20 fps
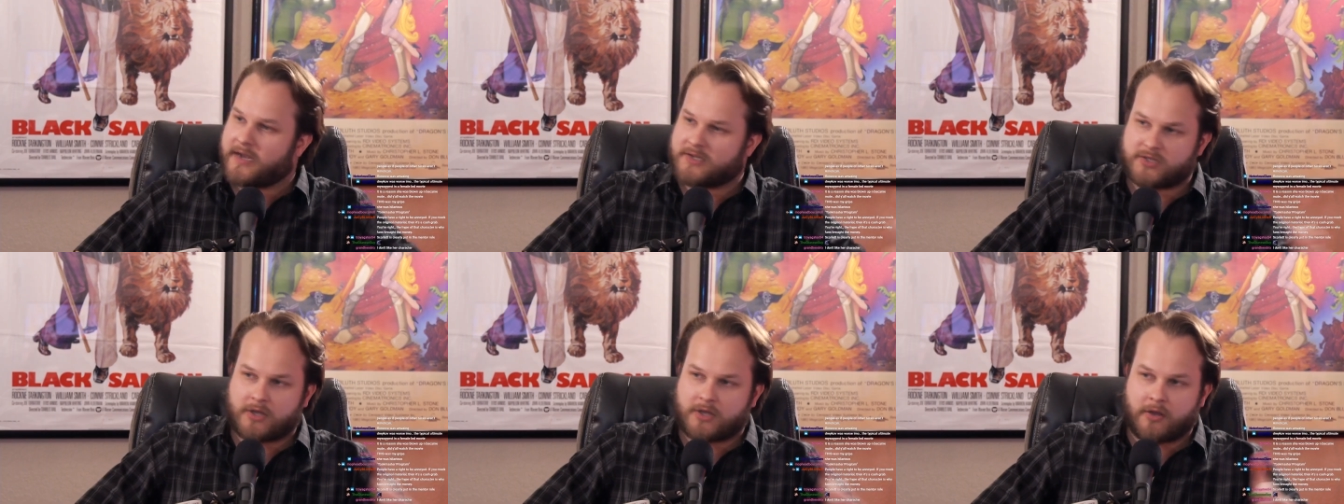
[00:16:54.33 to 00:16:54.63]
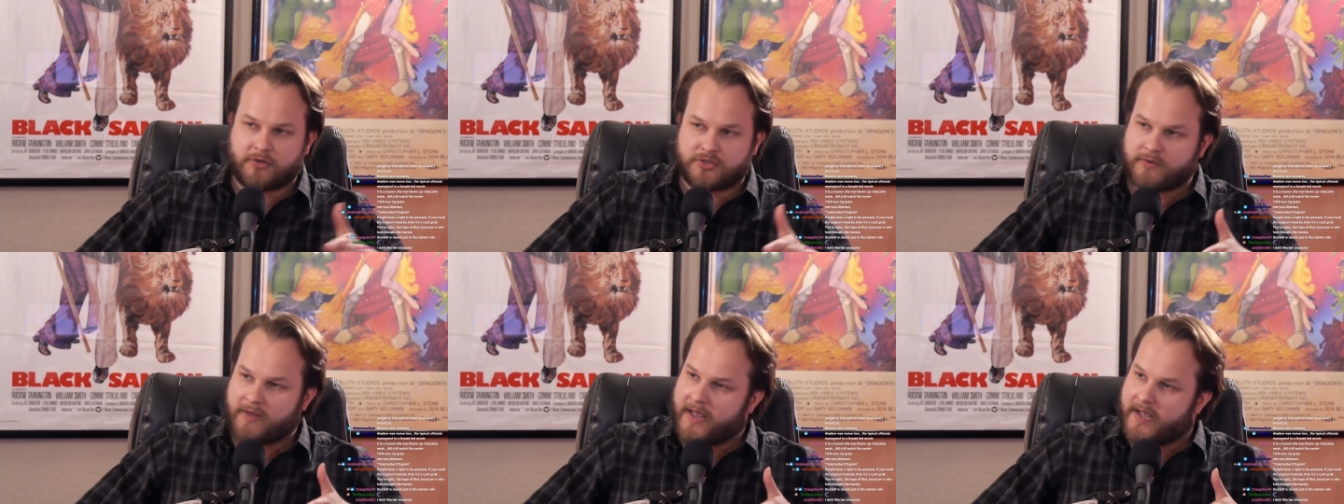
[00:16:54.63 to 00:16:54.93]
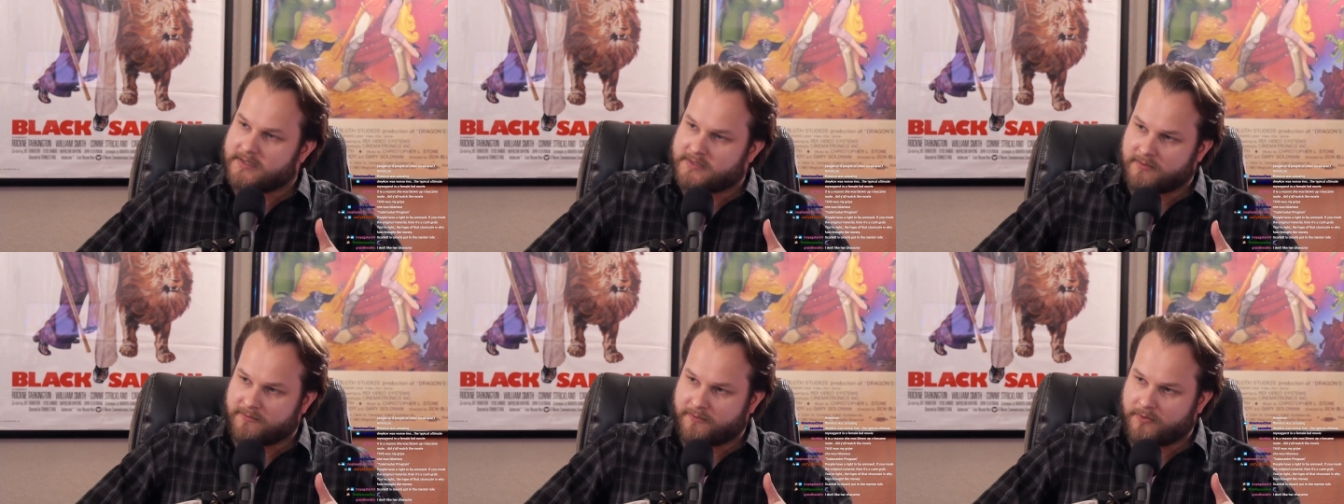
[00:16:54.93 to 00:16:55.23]
back Scarlett
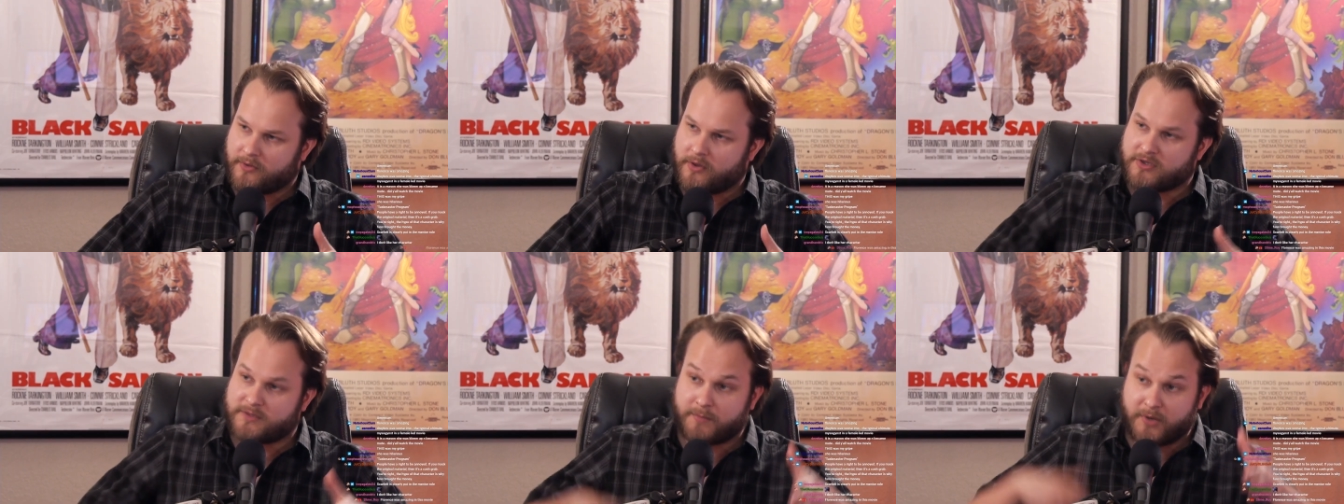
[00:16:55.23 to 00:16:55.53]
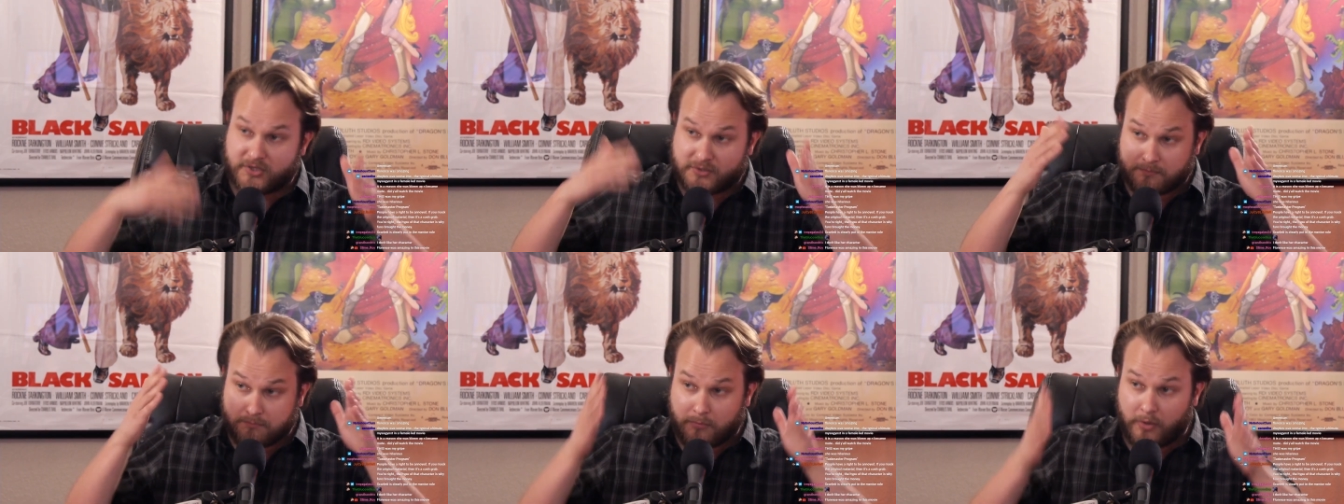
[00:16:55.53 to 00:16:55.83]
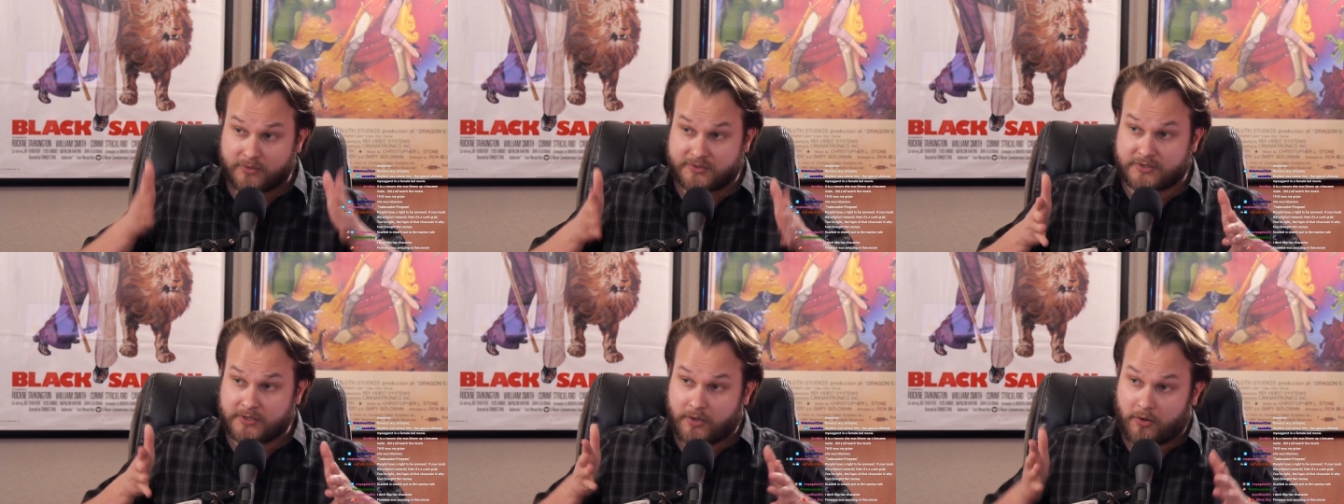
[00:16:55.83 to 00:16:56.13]
Johansson for those, but it's
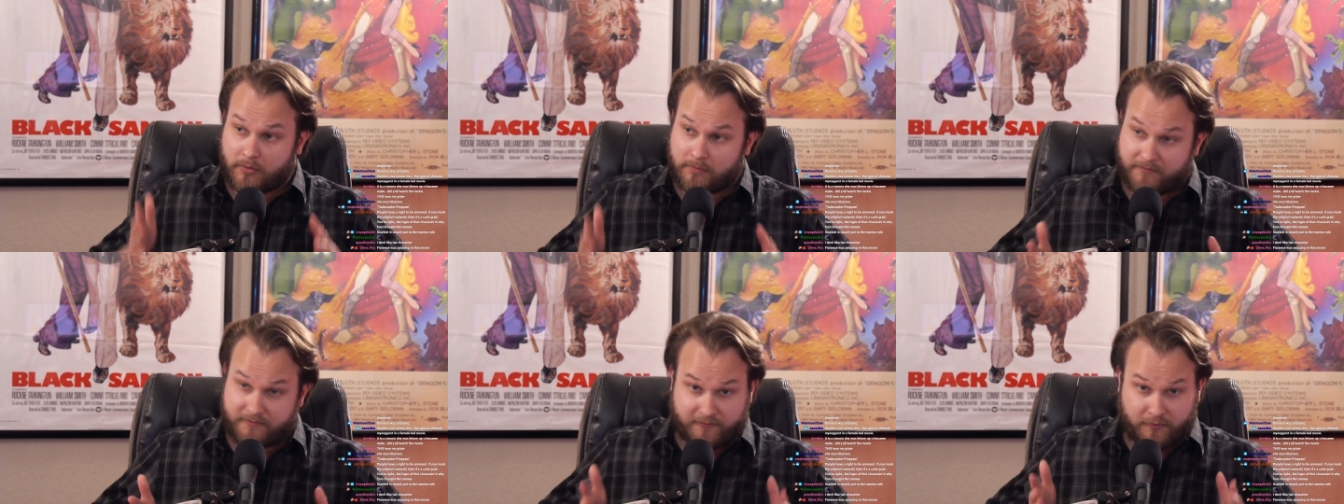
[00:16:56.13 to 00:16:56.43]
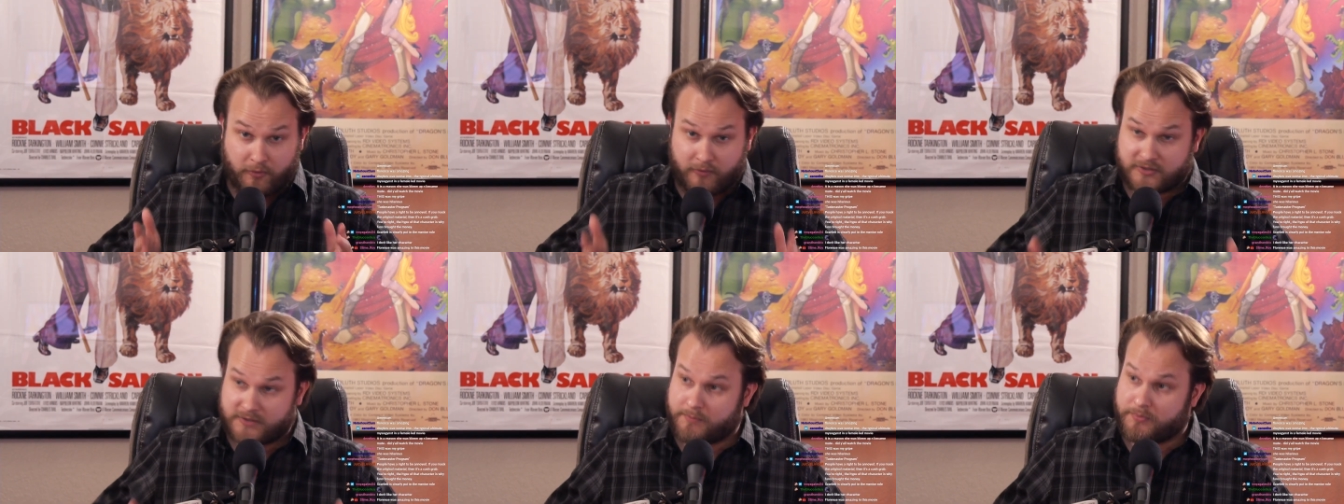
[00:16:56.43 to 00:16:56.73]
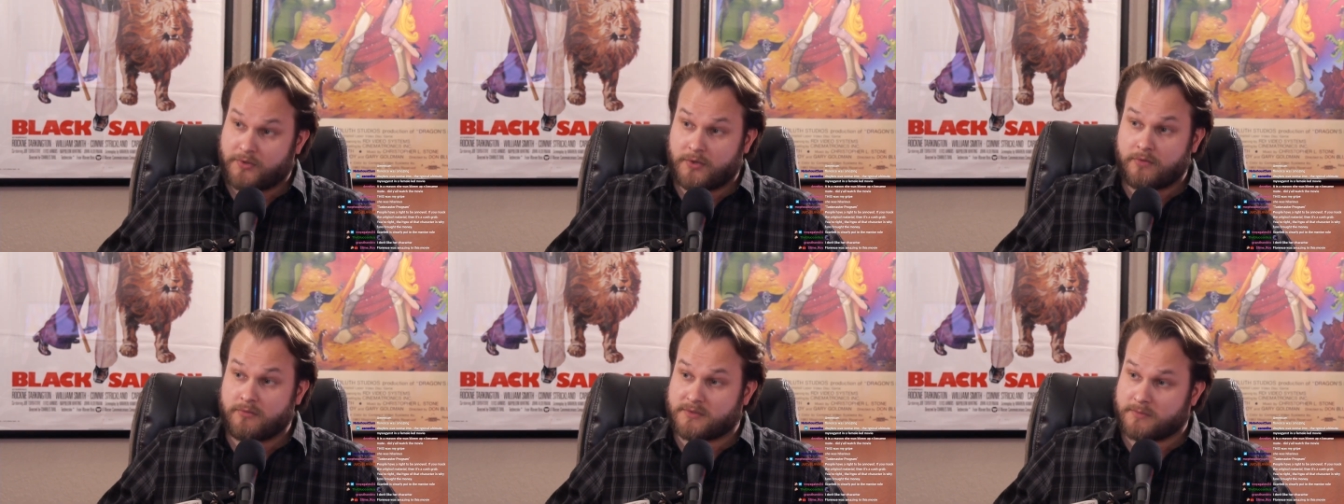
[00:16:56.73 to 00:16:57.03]
mostly Florence
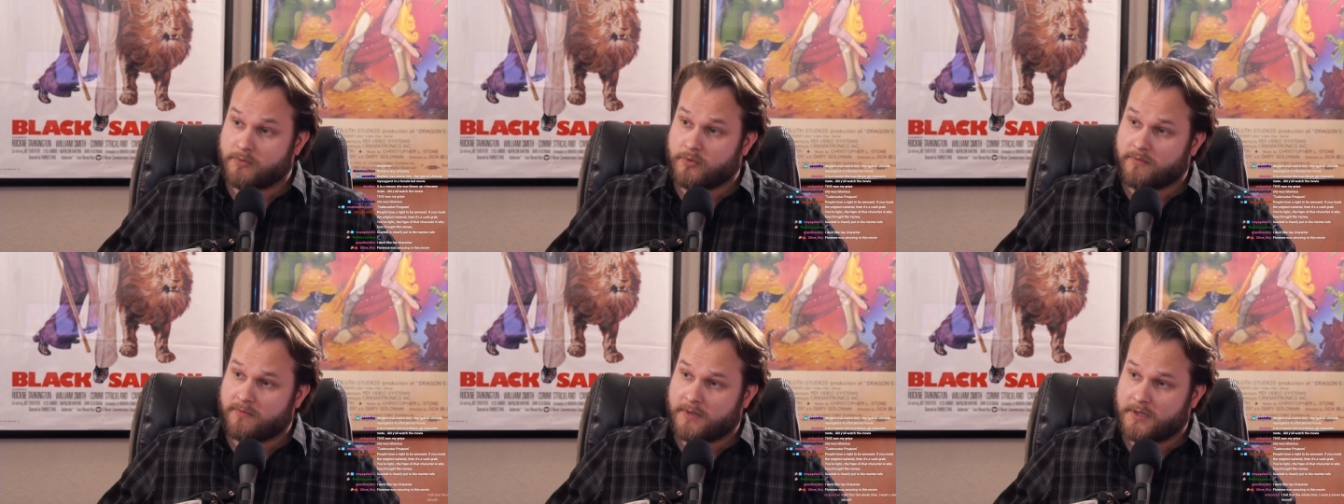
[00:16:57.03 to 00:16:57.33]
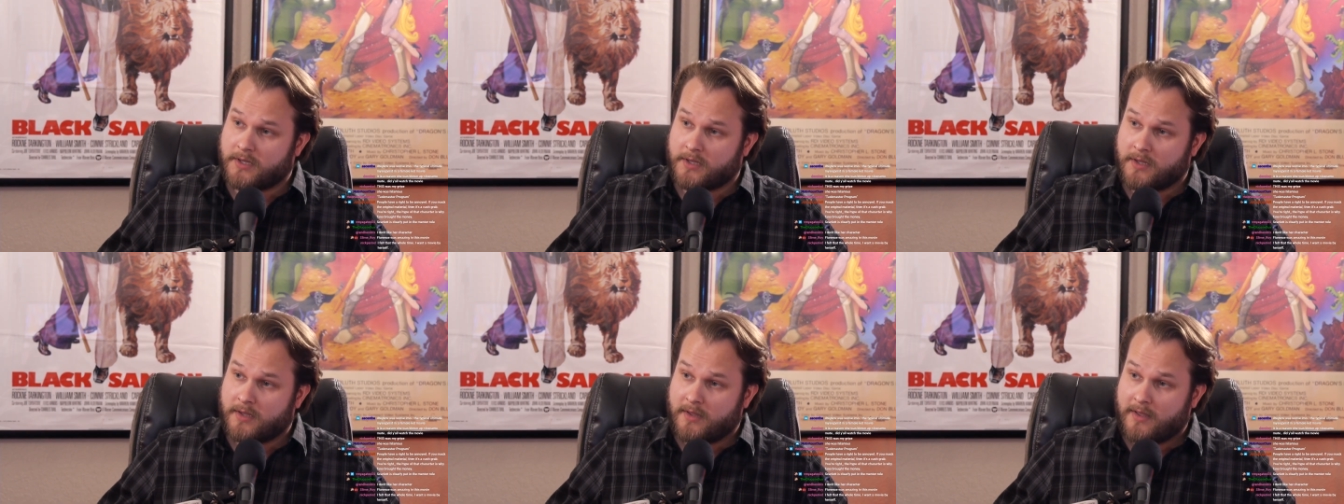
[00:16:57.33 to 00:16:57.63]
Pugh's movie.